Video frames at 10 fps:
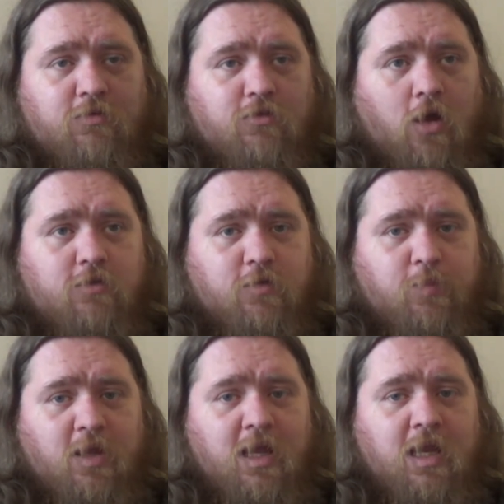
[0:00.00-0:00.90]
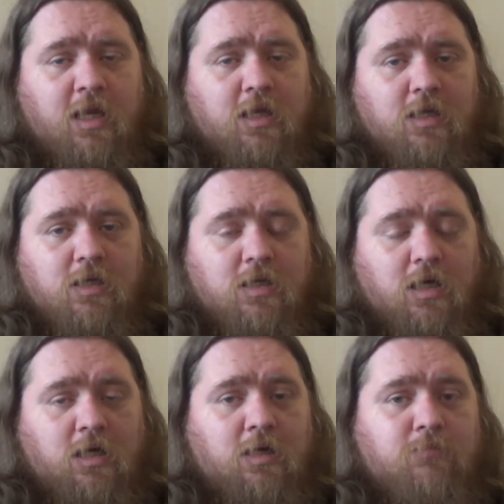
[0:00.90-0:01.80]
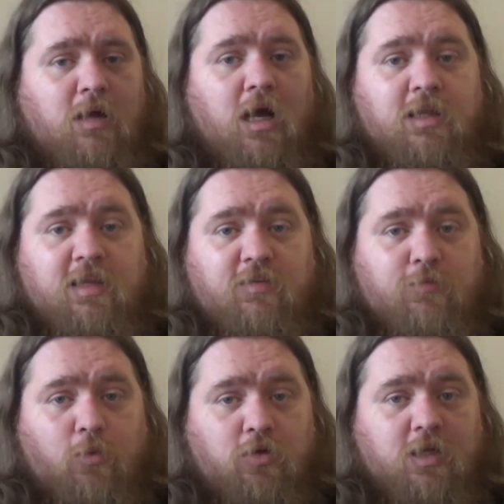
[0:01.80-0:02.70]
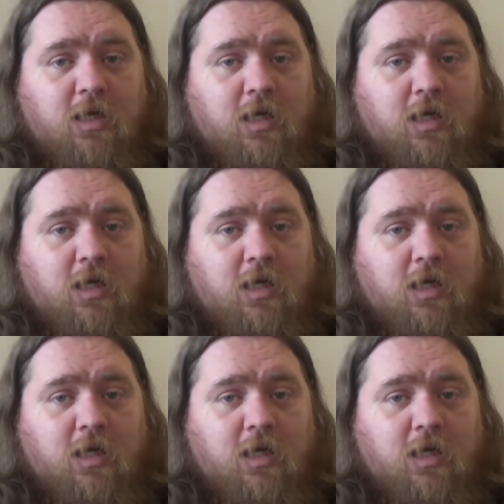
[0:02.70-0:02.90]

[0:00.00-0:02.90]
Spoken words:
started playing earlier this morning.